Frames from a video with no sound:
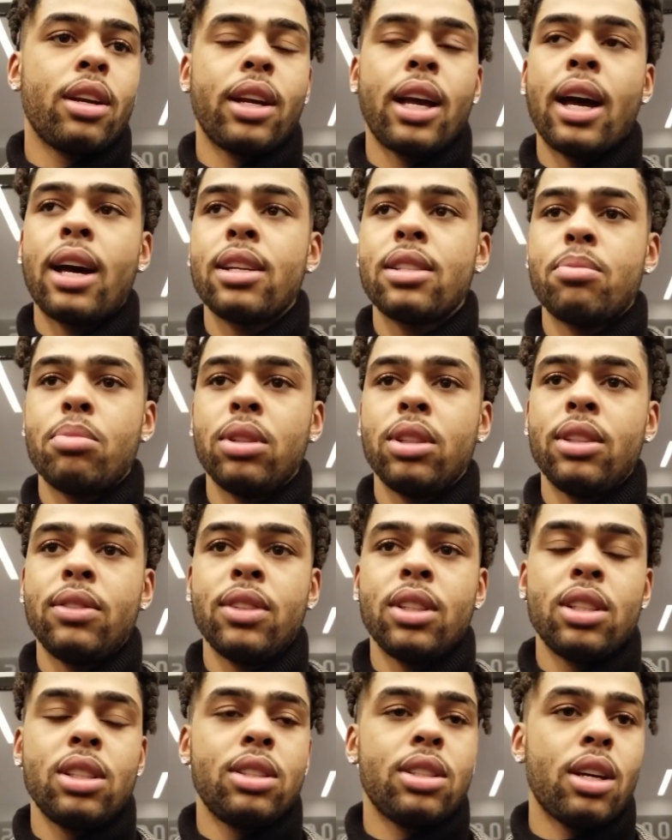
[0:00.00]
Guys believed
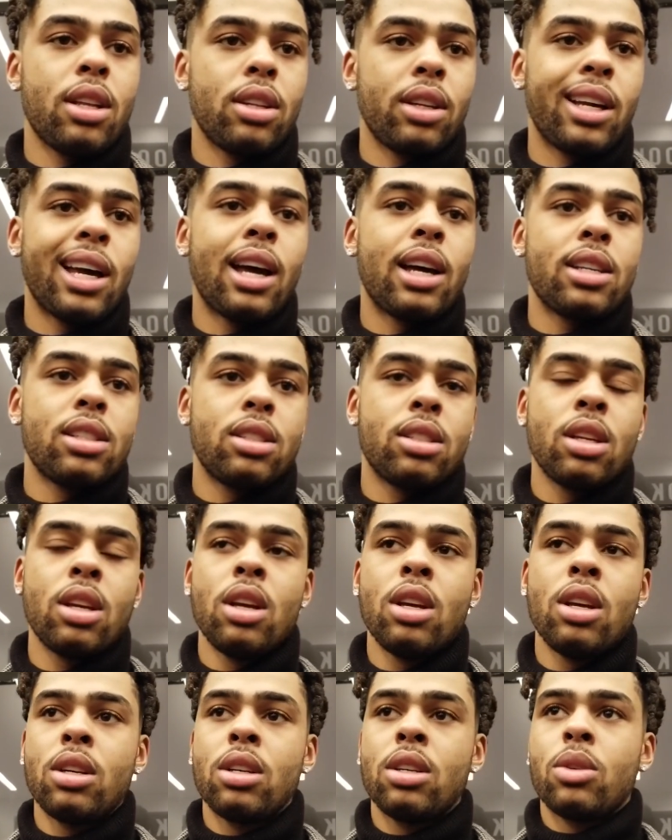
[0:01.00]
in each other. Guys
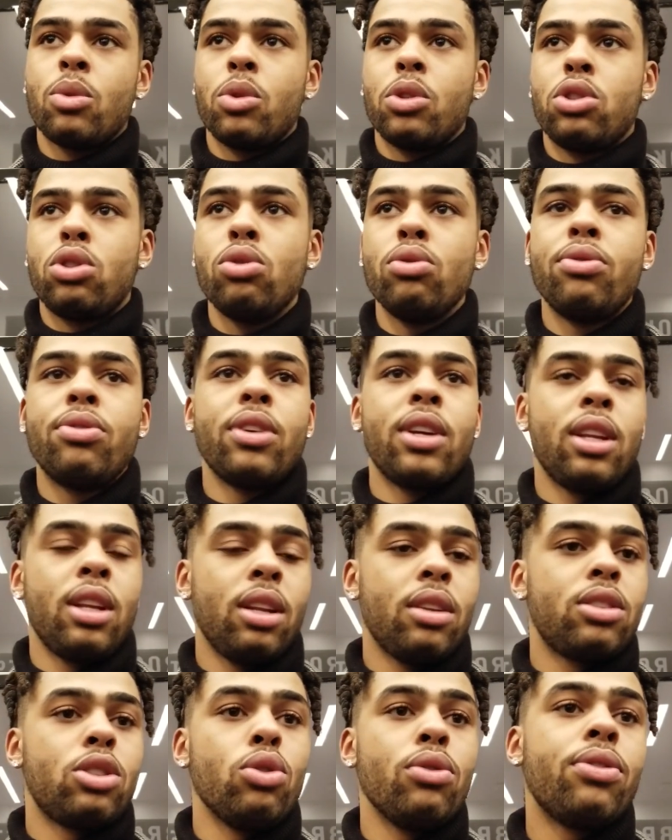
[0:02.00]
were two
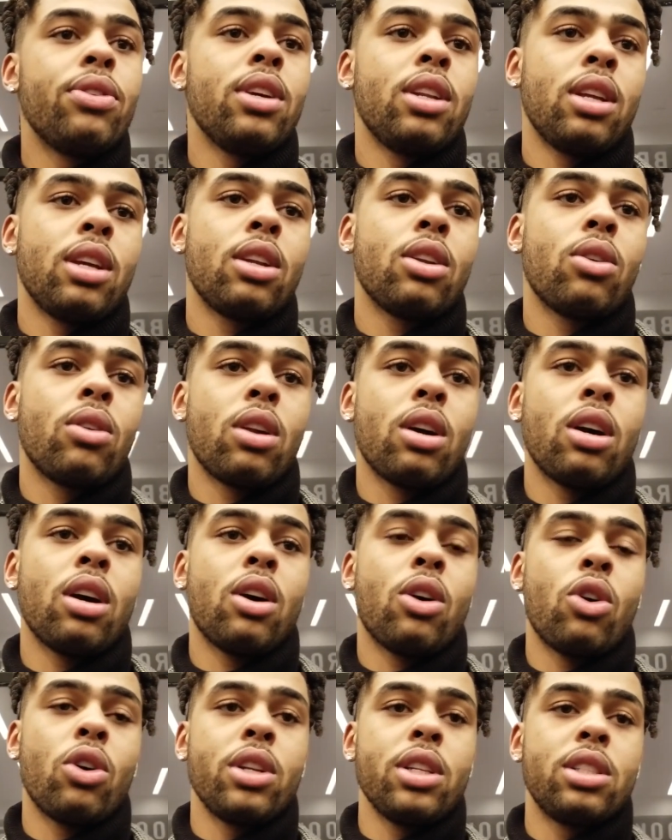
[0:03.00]
feet, two feet in on uh,
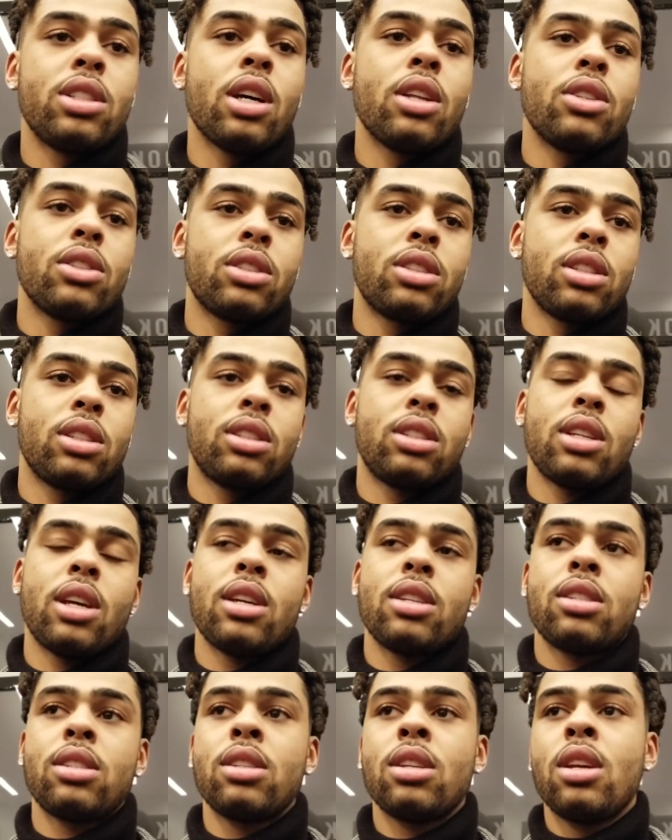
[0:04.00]
on each other's
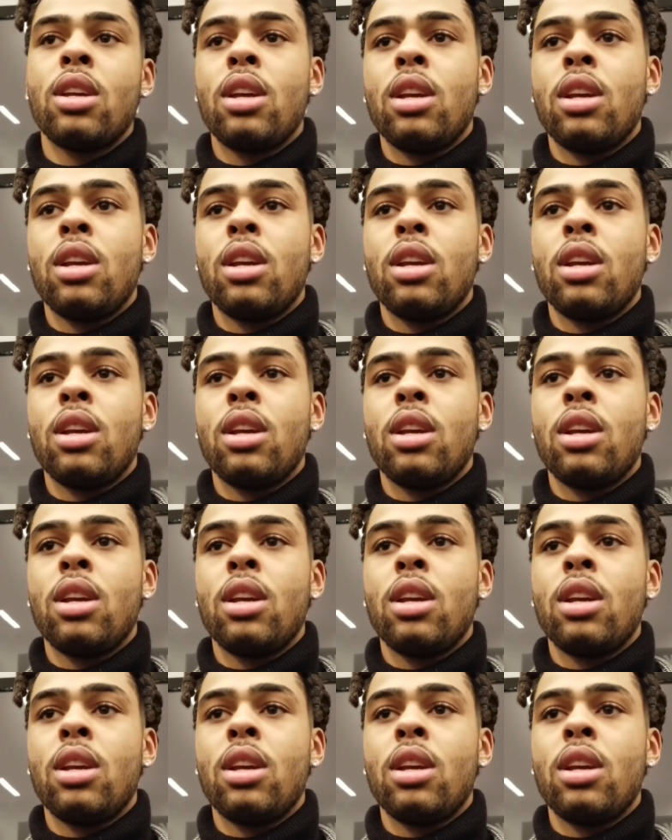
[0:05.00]
success.